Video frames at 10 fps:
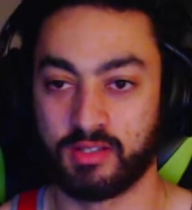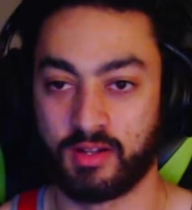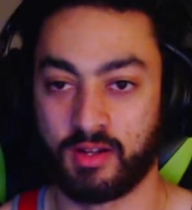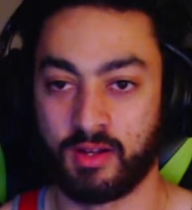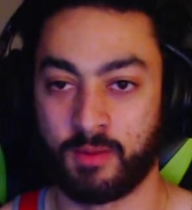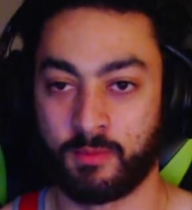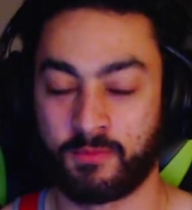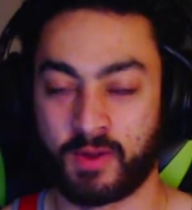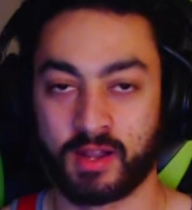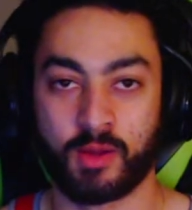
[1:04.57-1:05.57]

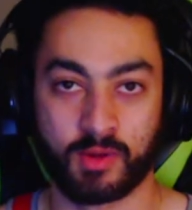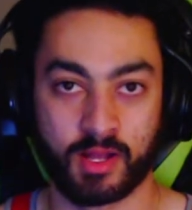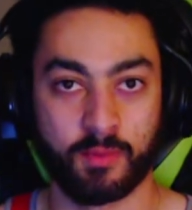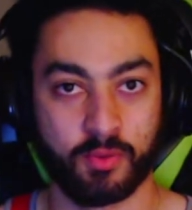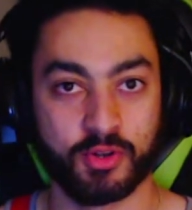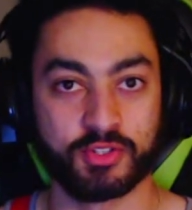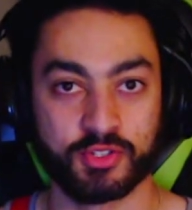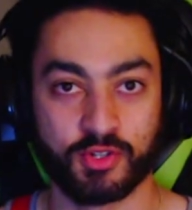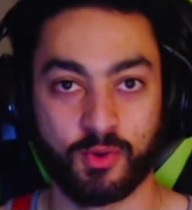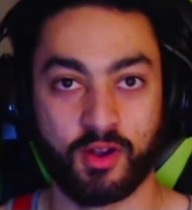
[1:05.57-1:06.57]
find out what kind of
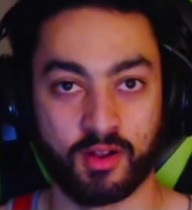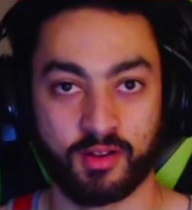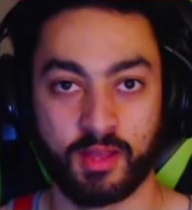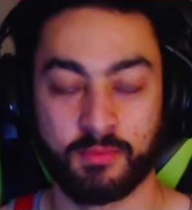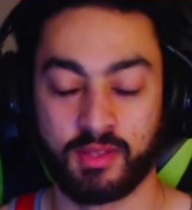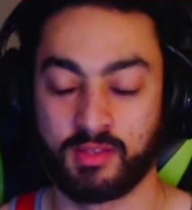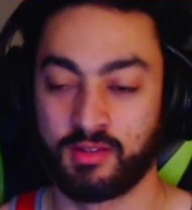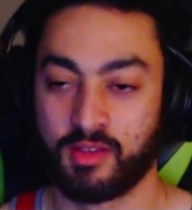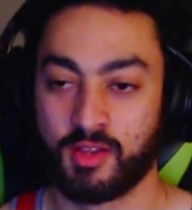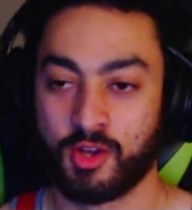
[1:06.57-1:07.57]
person you are. I
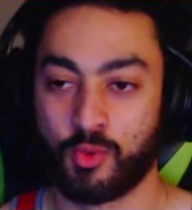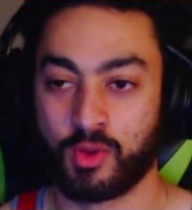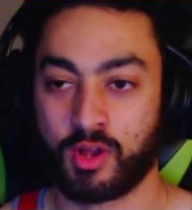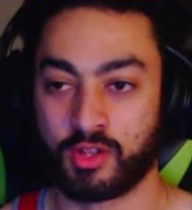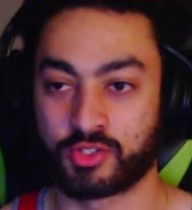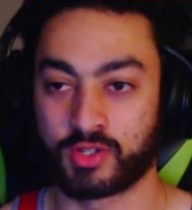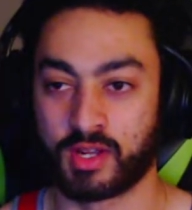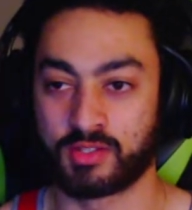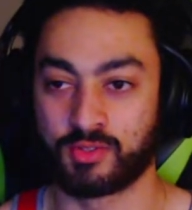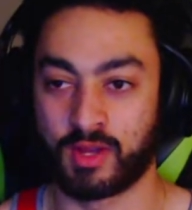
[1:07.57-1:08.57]
think we all
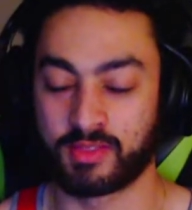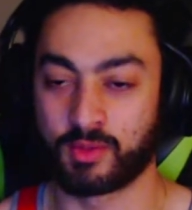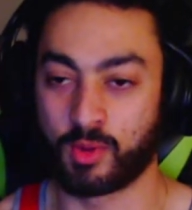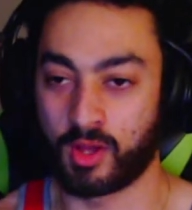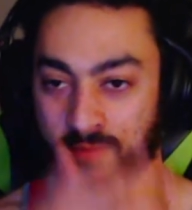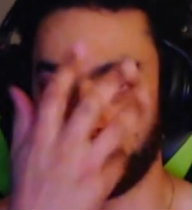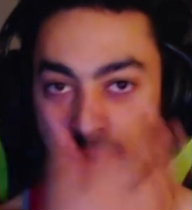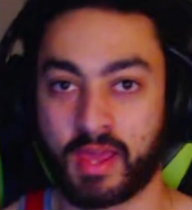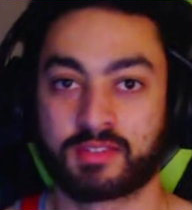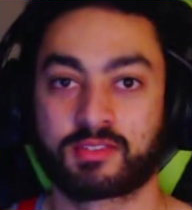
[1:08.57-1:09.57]
have a
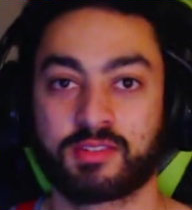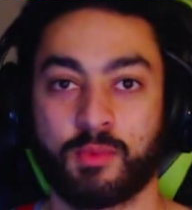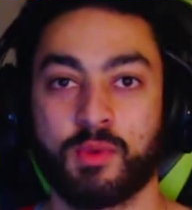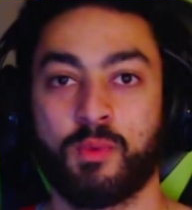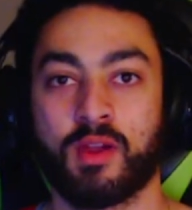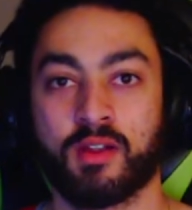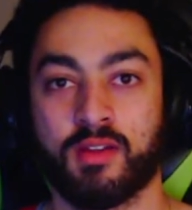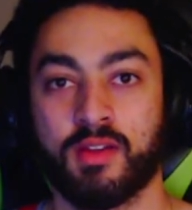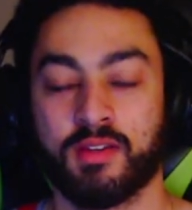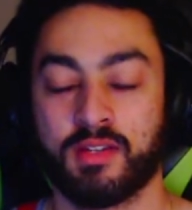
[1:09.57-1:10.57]
mask that we wear
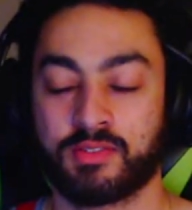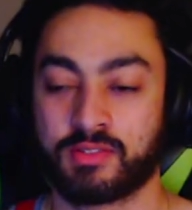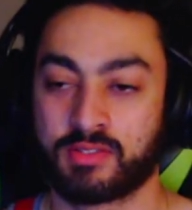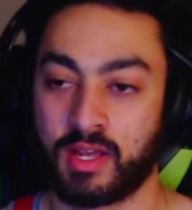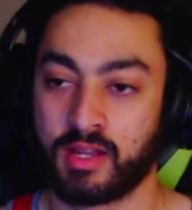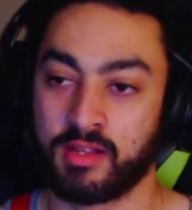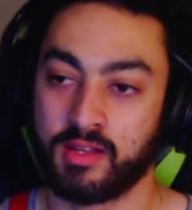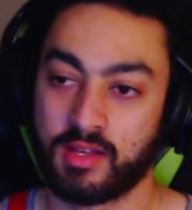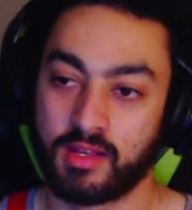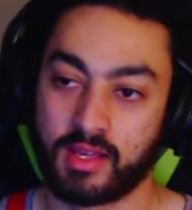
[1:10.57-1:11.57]
in society,
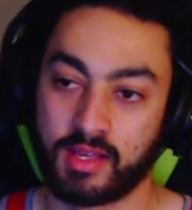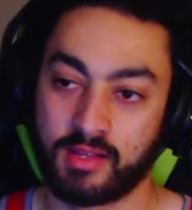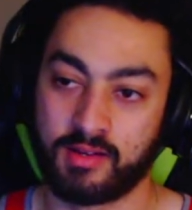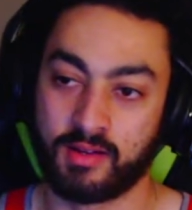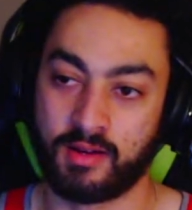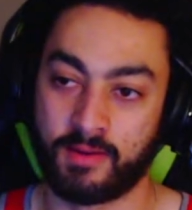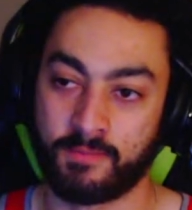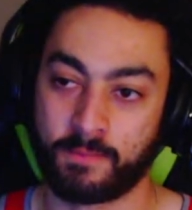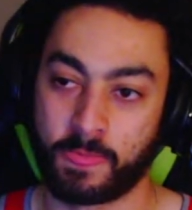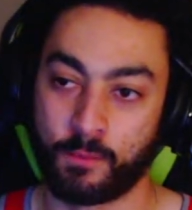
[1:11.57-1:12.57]
and
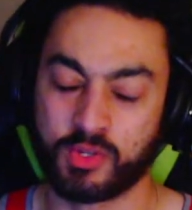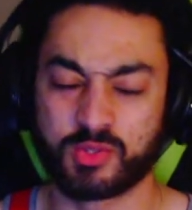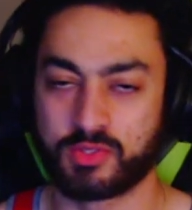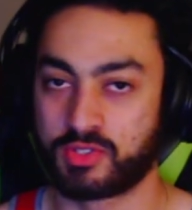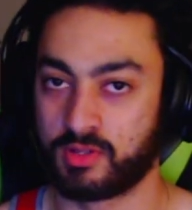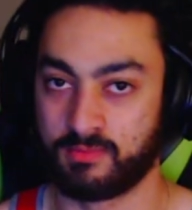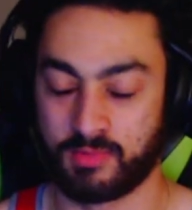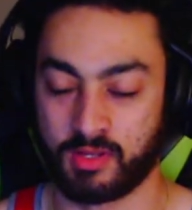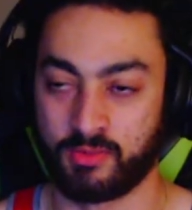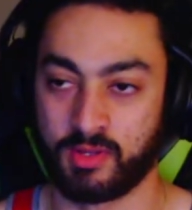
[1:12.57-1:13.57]
which we shouldn't,
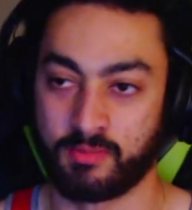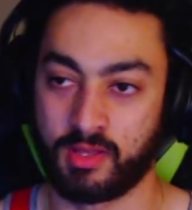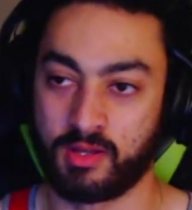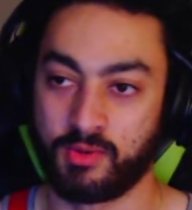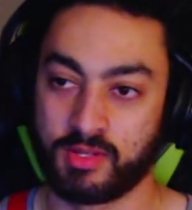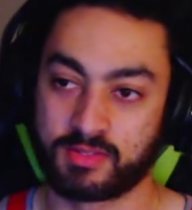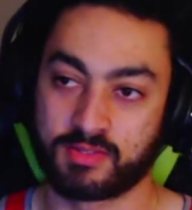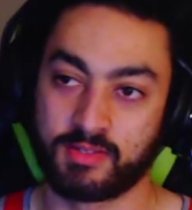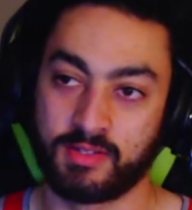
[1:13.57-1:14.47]
by the way, but anyways,